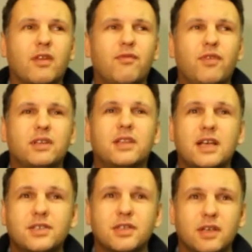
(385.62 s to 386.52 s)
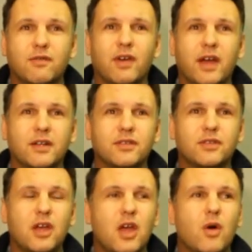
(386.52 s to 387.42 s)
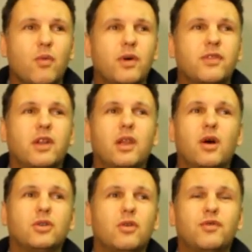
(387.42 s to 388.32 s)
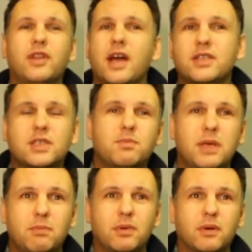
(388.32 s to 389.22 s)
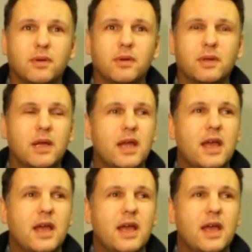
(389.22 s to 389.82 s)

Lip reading: fantastic event with a lot of nice people,